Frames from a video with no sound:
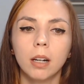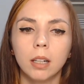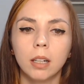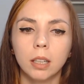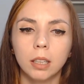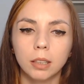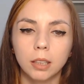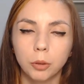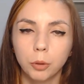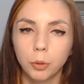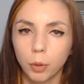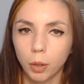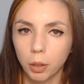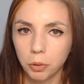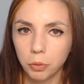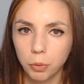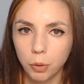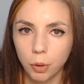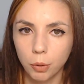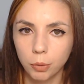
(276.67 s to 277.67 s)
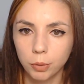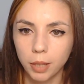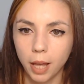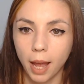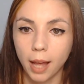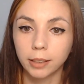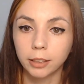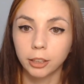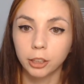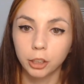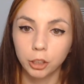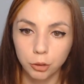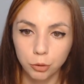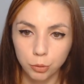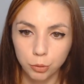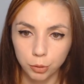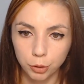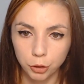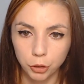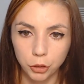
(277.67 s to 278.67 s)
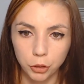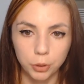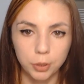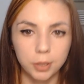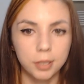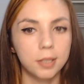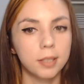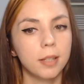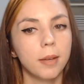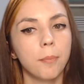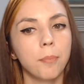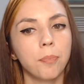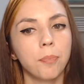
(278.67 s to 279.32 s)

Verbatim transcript: uh, the Q R code and introduce